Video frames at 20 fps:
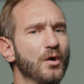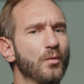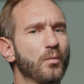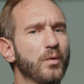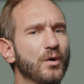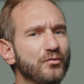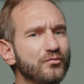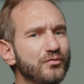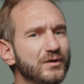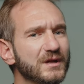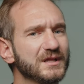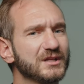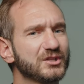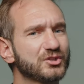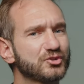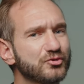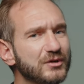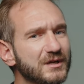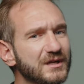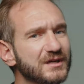what really
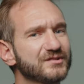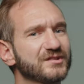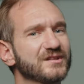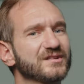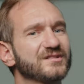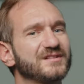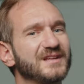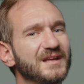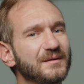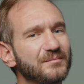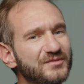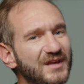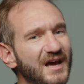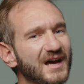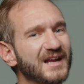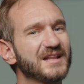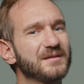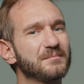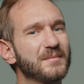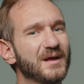triggers us deep
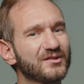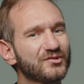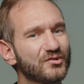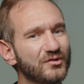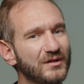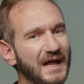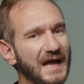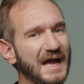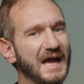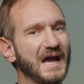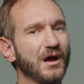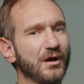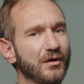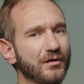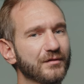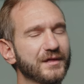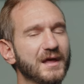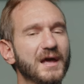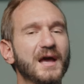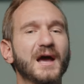down in mental
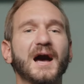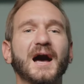health